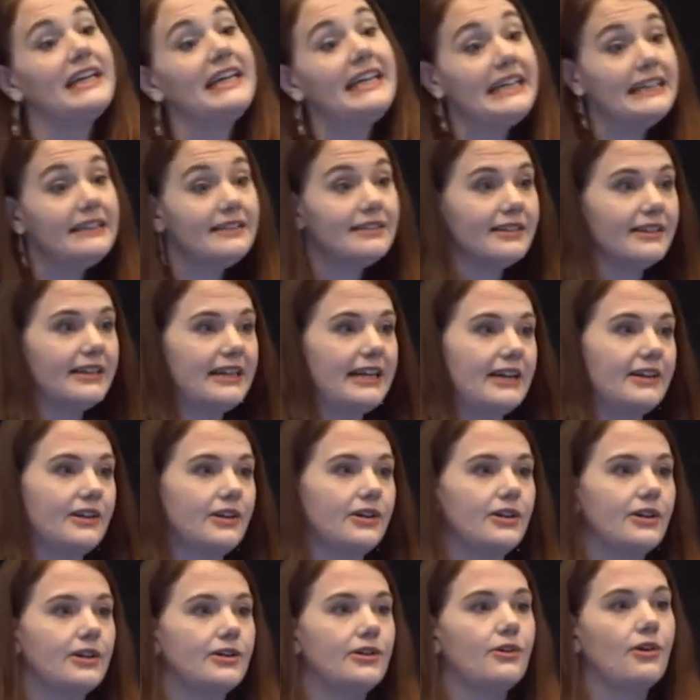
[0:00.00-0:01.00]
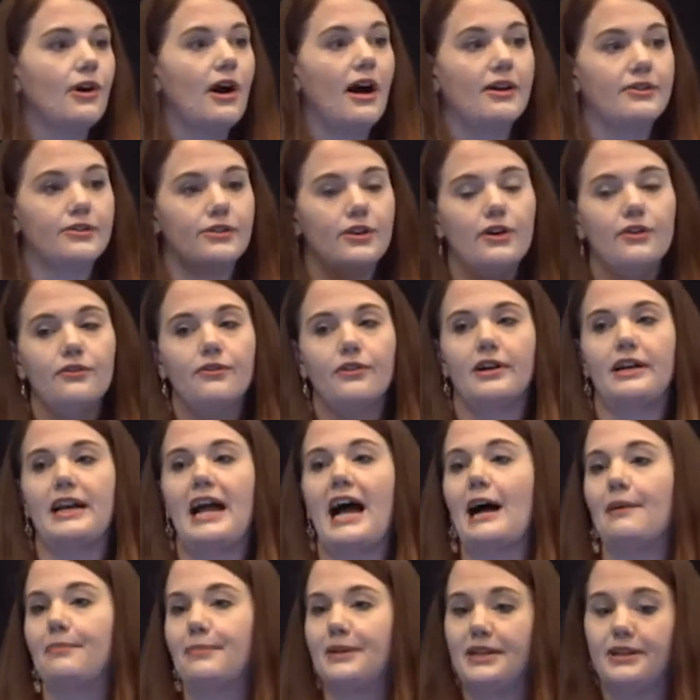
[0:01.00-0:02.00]
easily it could cross over and
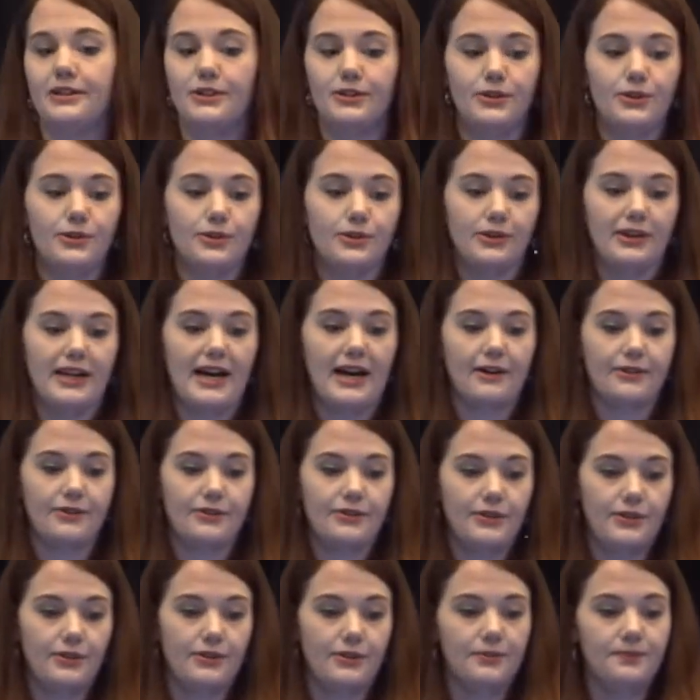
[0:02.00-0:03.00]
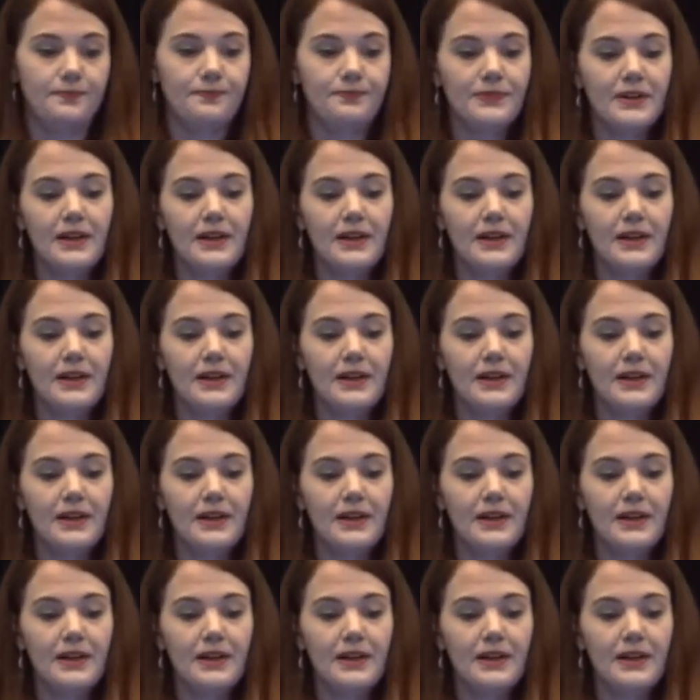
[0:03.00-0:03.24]
happen in Google Now soon.